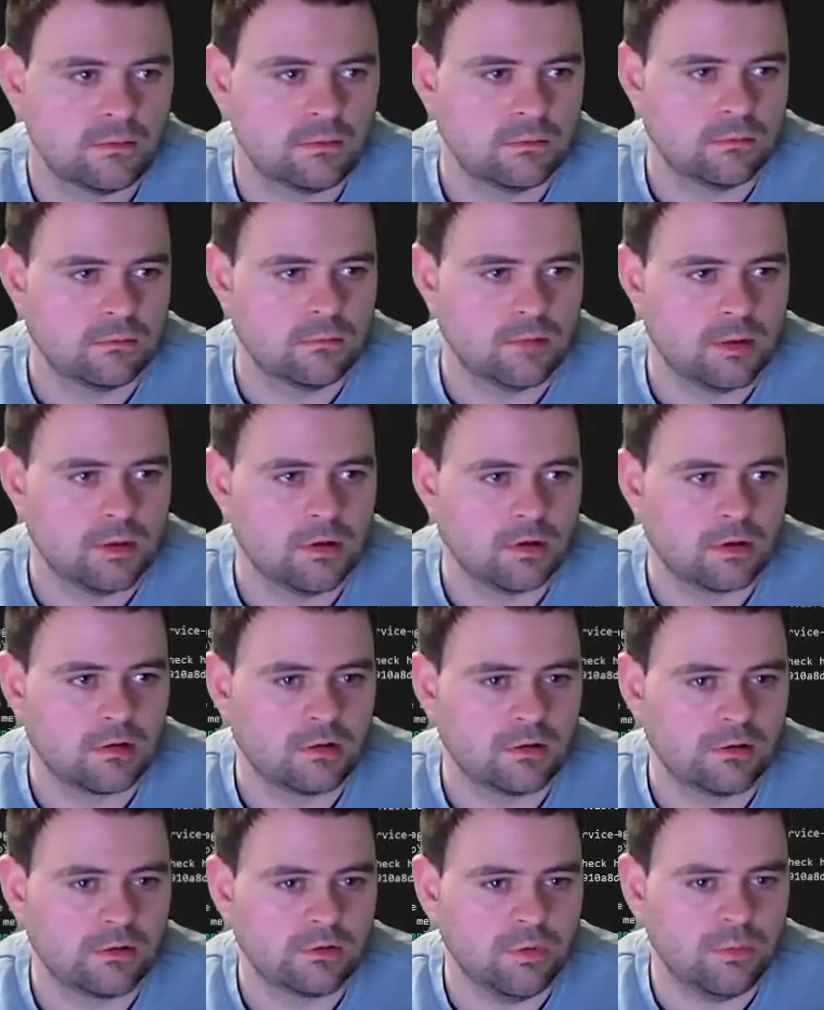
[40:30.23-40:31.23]
Maybe I can
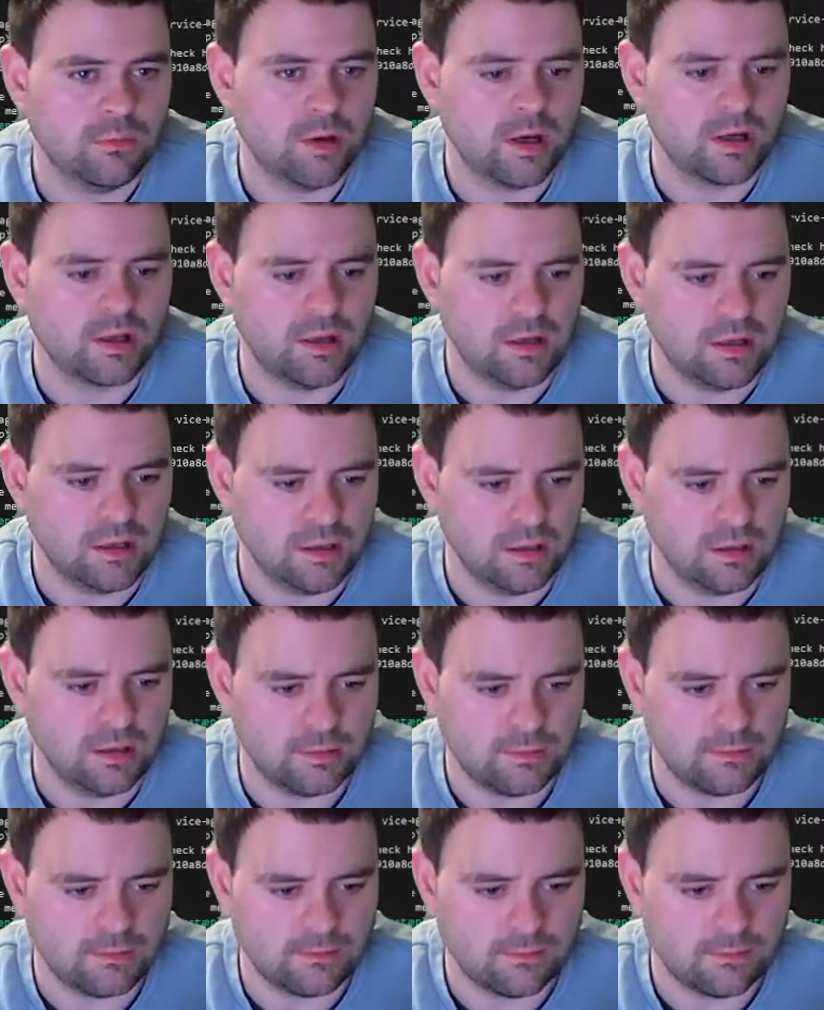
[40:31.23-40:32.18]
just do it back in here.